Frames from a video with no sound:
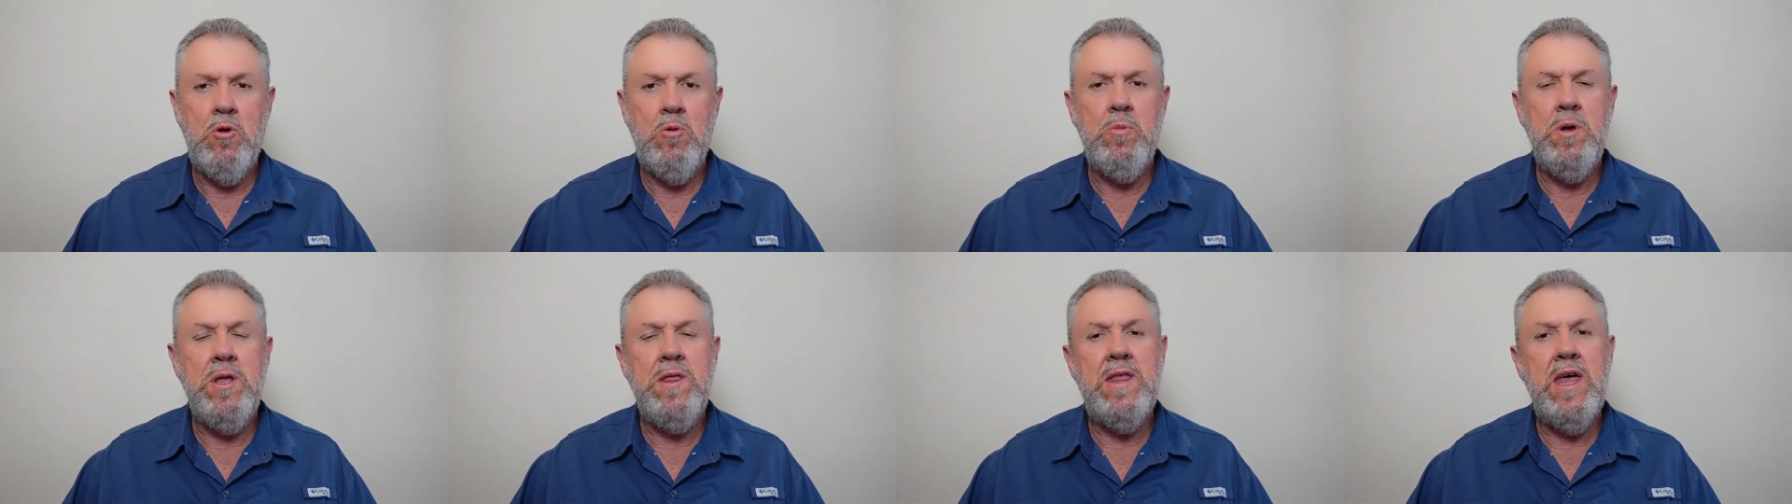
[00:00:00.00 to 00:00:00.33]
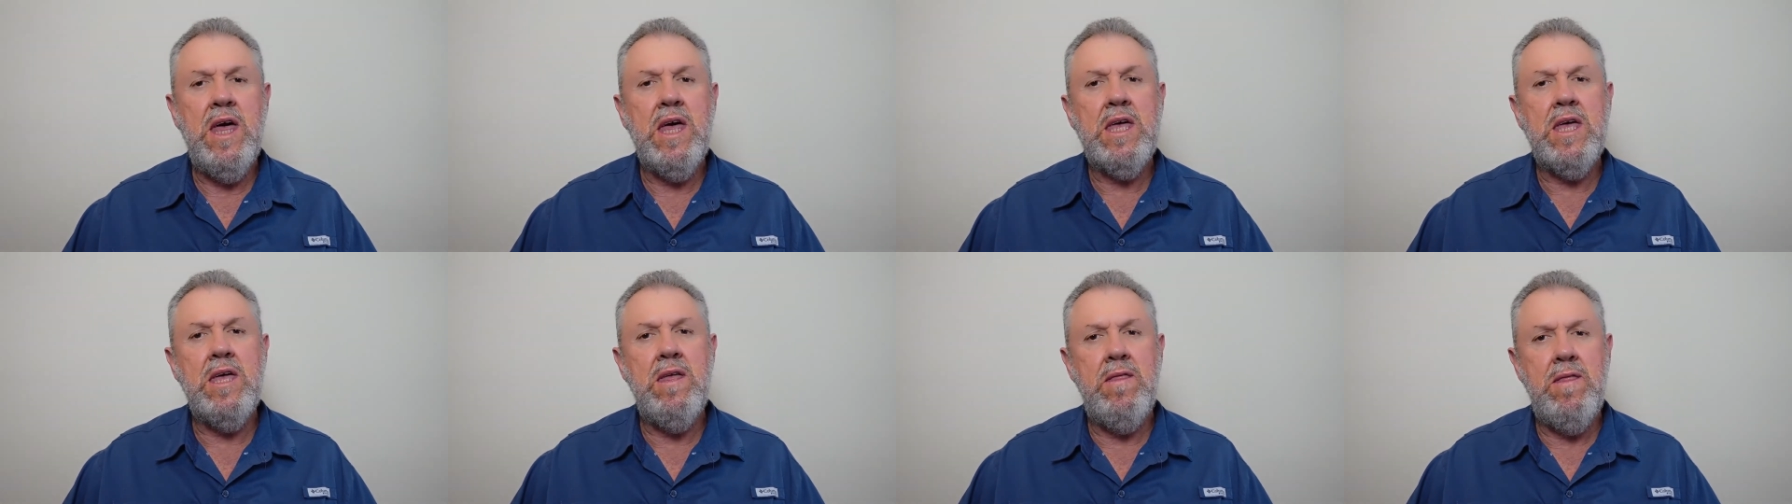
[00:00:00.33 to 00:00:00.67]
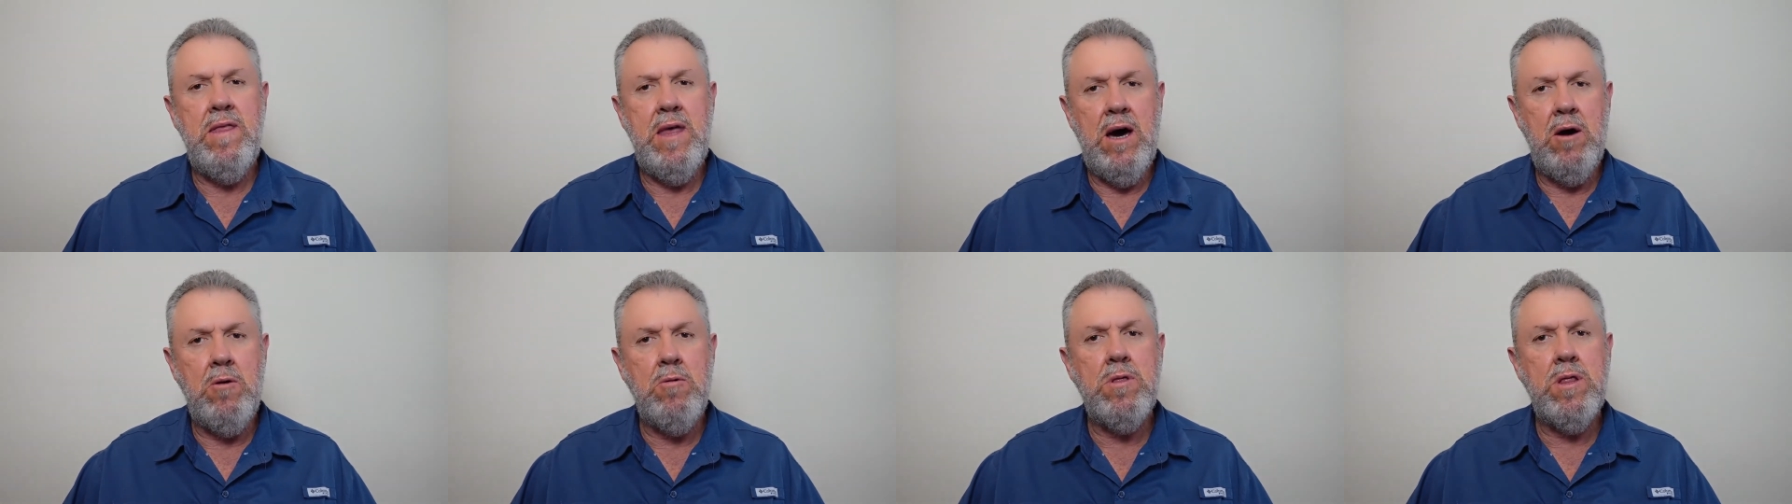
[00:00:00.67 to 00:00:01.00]
be taken
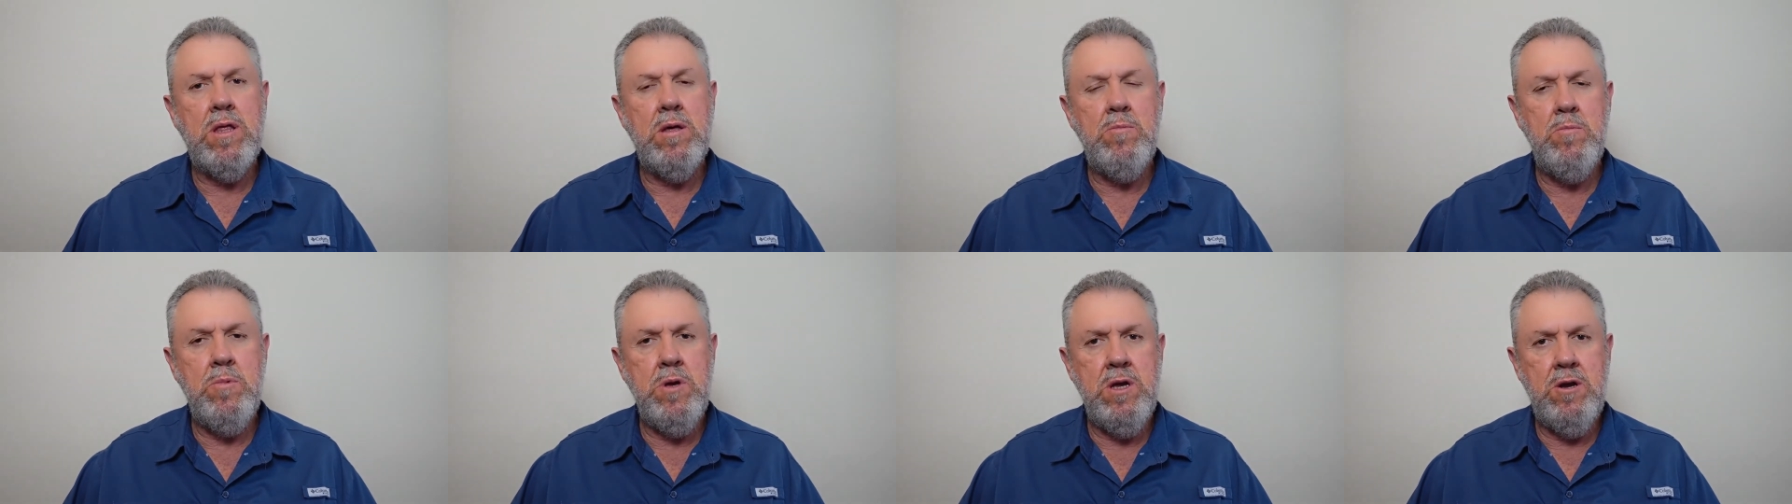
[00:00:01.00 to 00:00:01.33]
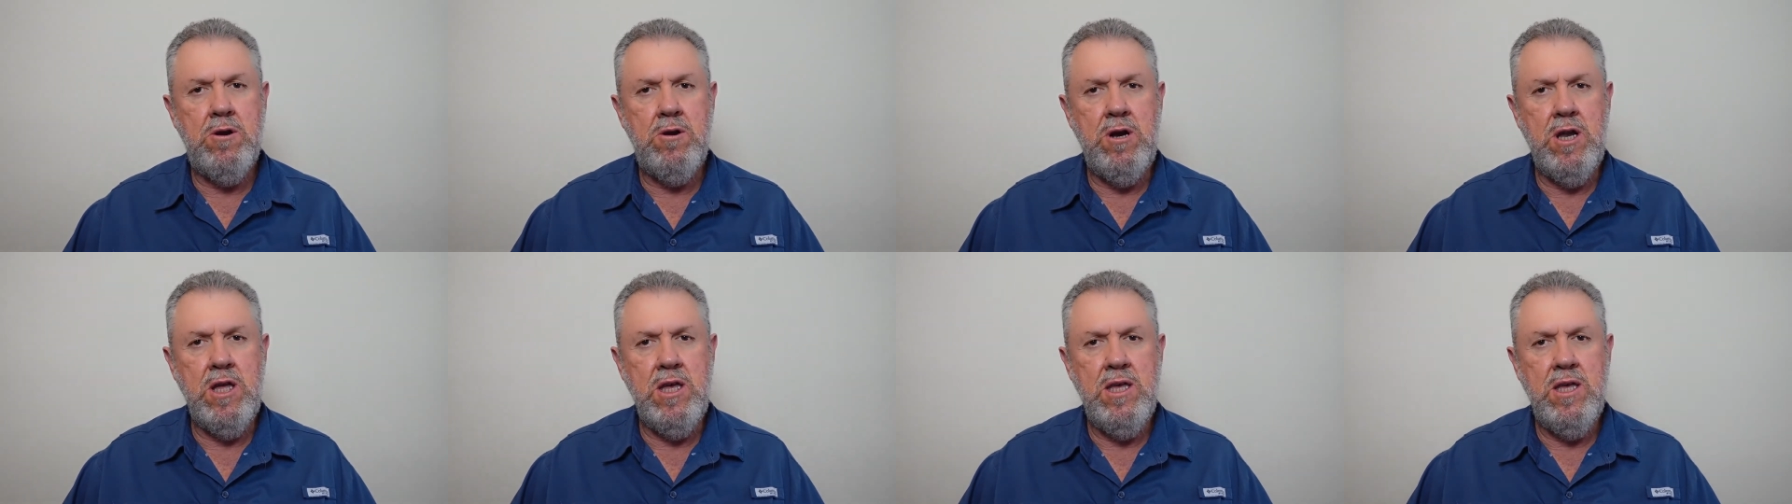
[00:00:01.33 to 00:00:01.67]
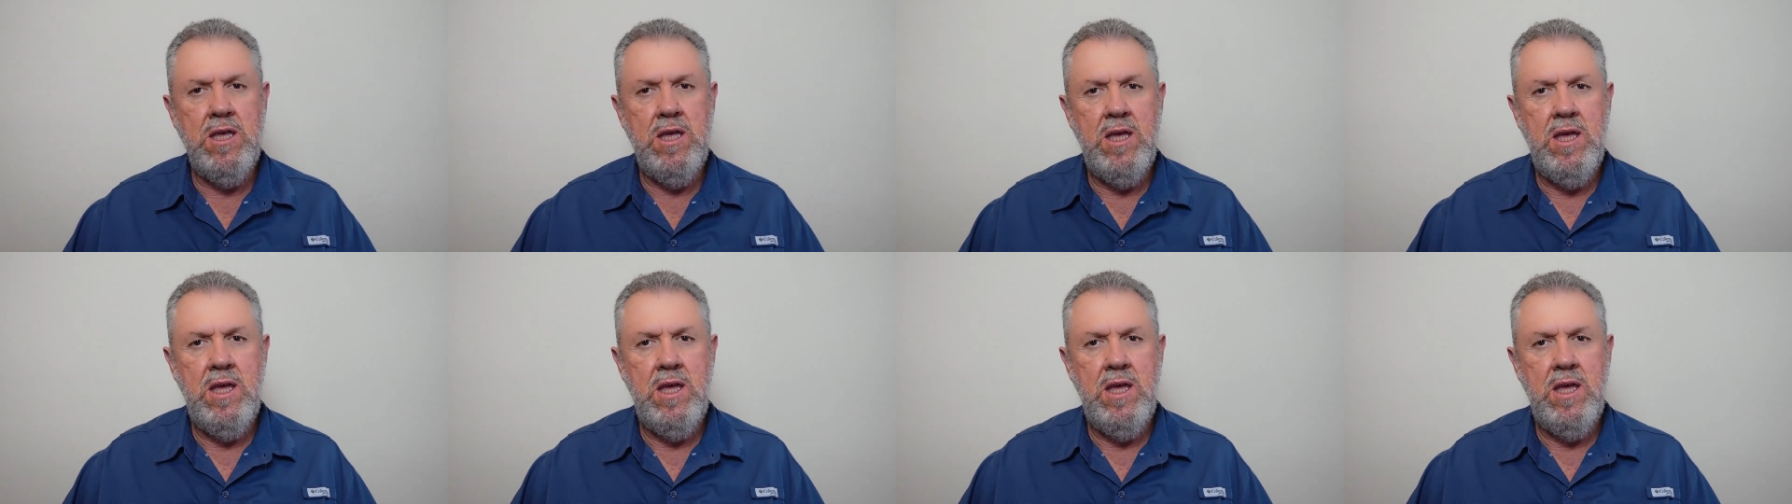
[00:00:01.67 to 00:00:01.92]
down severely